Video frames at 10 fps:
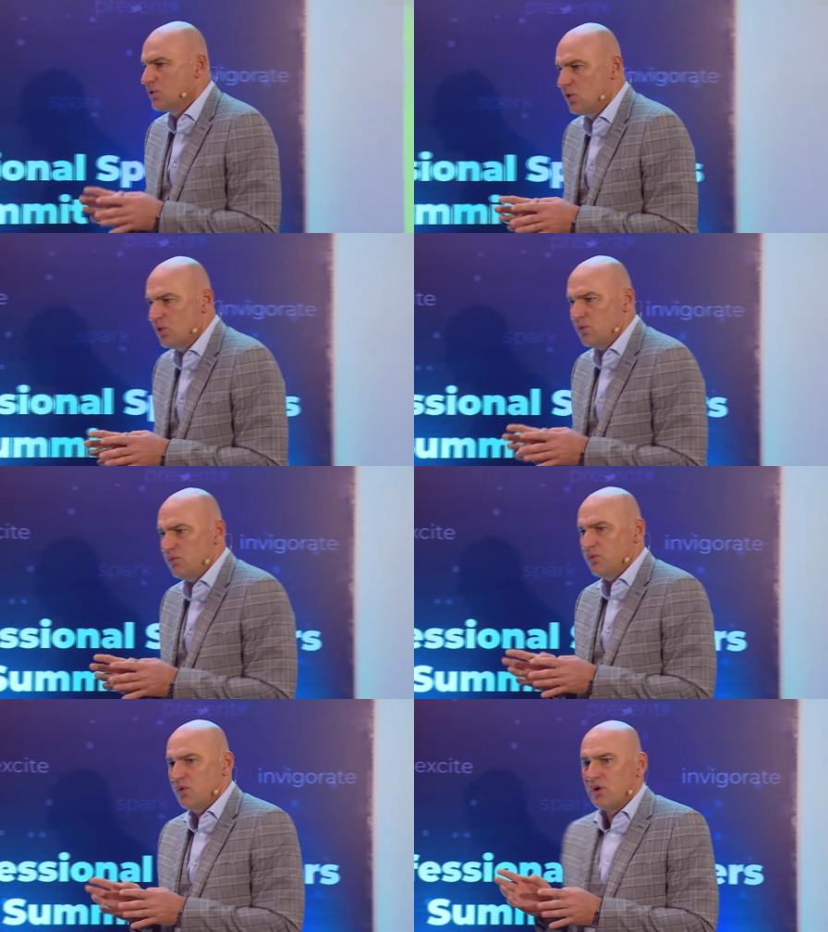
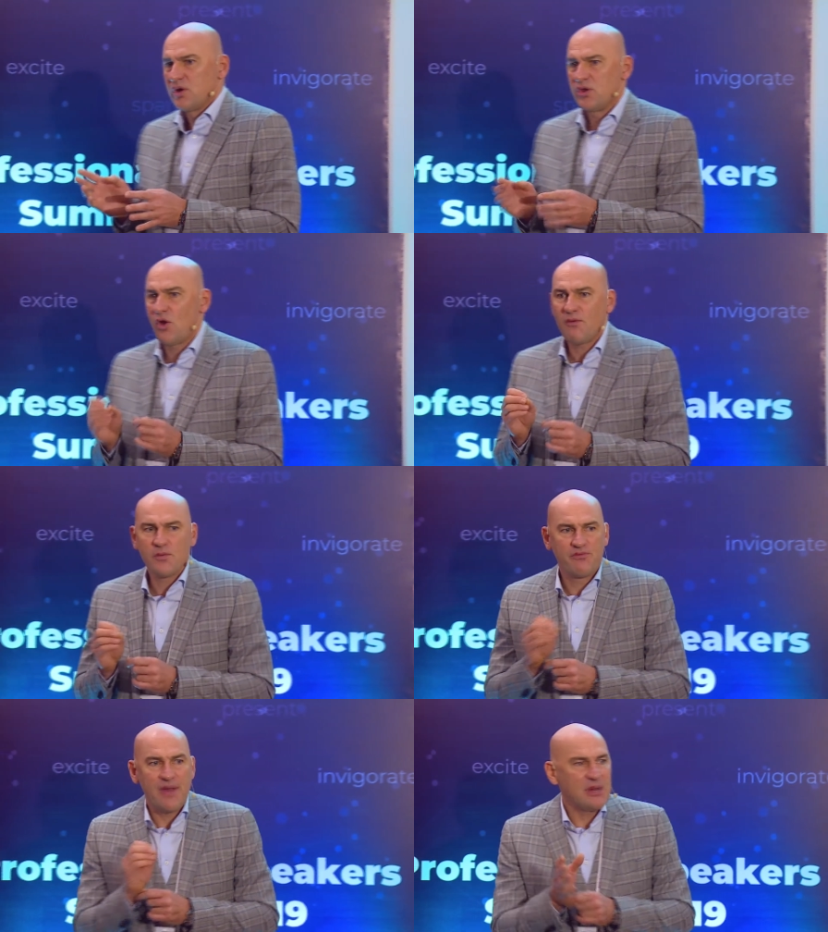your, your
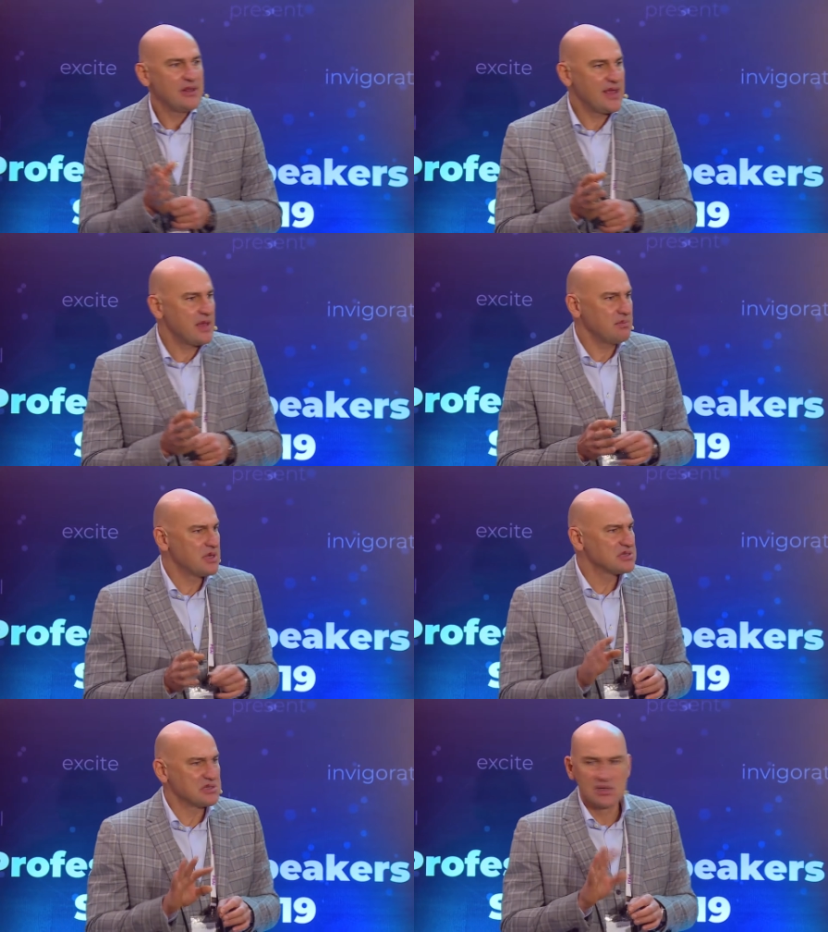family name
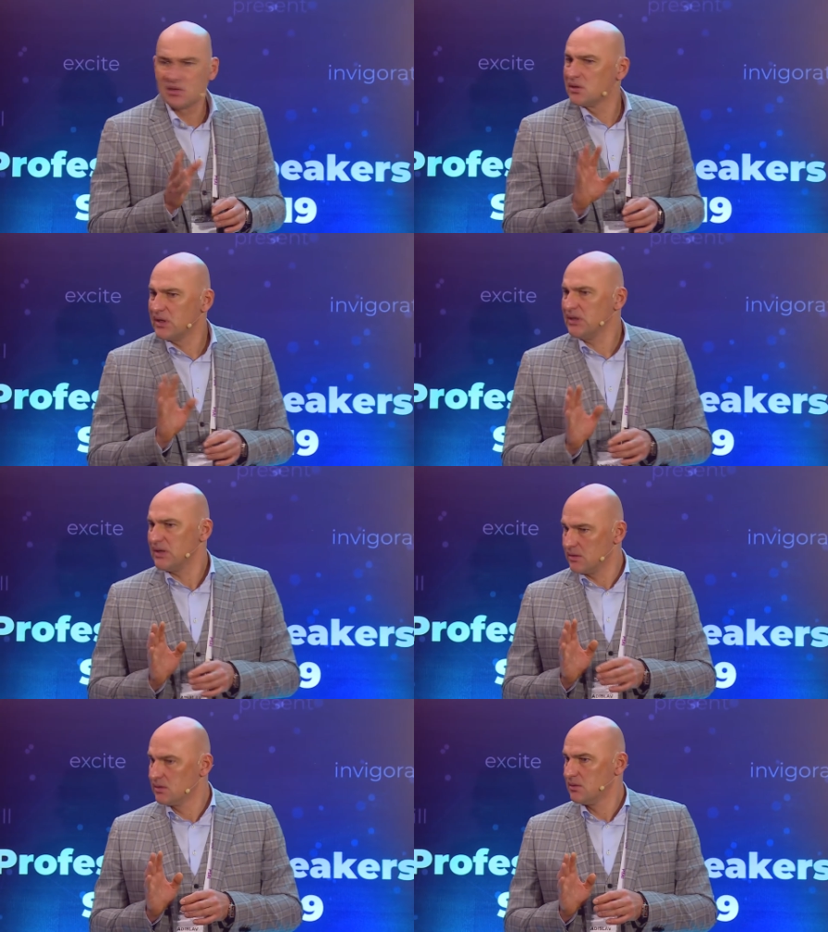is a Little
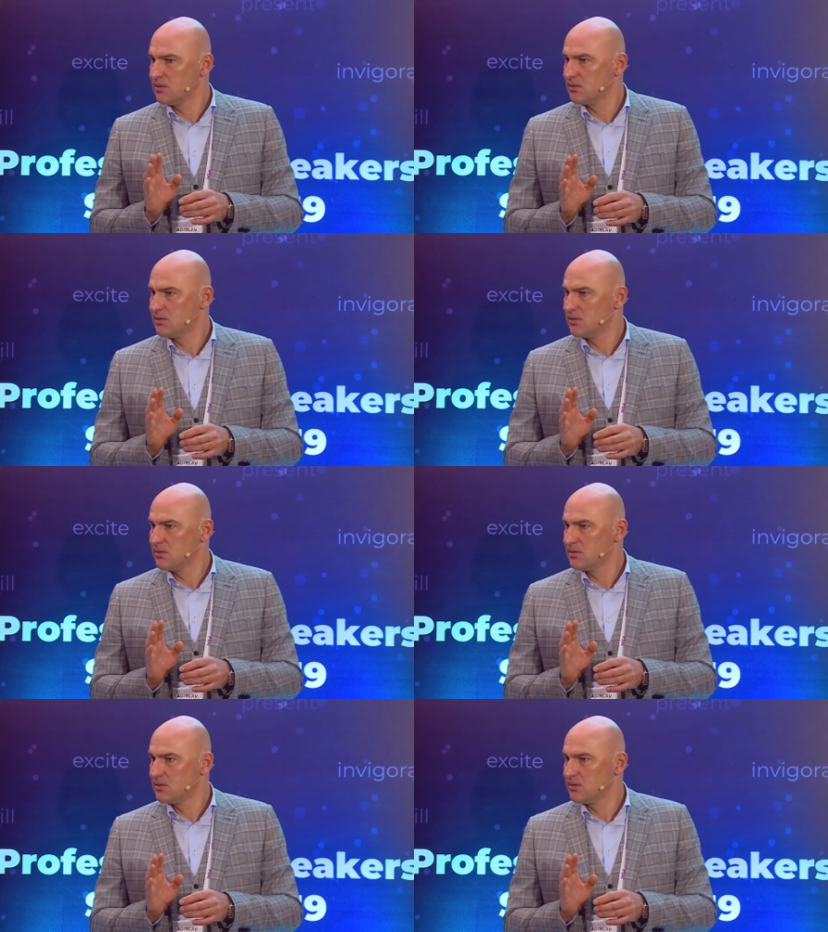Indian.